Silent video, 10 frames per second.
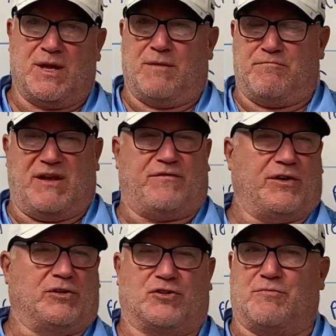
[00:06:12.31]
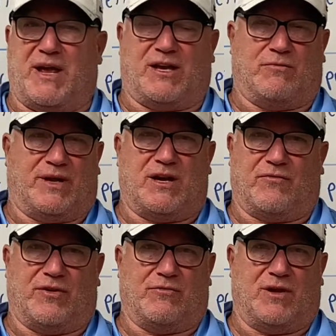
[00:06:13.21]
Midfielders are making
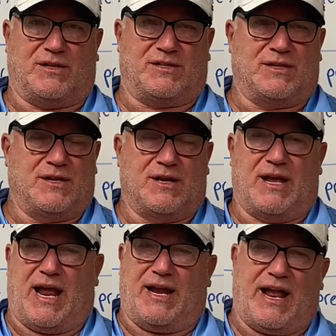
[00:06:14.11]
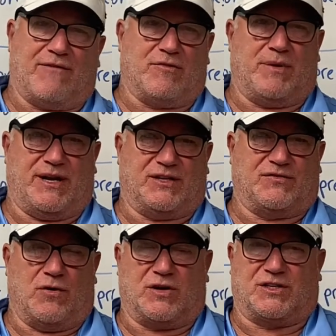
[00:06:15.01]
recovery runs, and everybody is
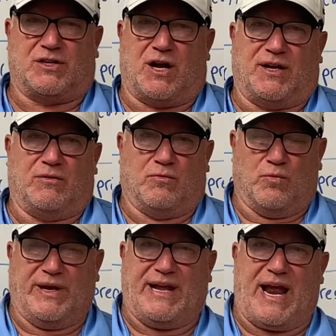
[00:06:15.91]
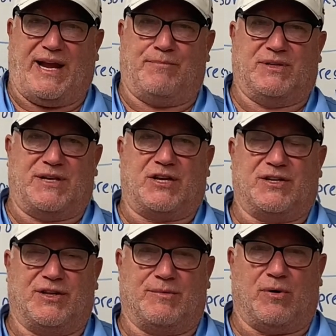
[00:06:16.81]
focused on regaining possession
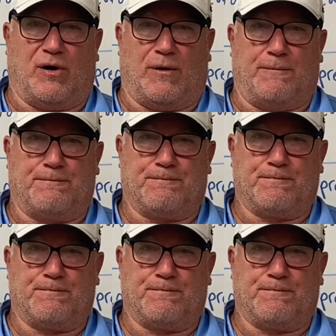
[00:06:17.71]
of the ball.